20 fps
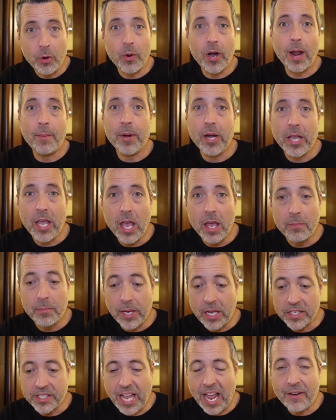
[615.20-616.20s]
what I'm going to get
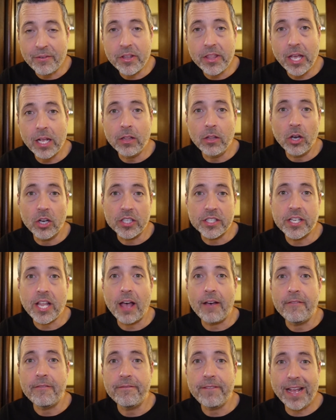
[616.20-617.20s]
because everything looks
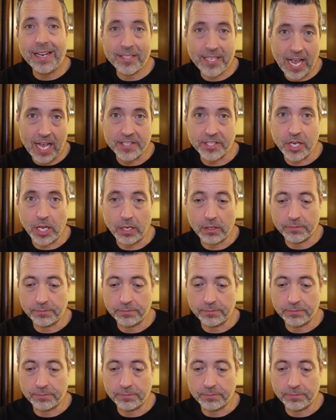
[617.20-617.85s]
fantastic.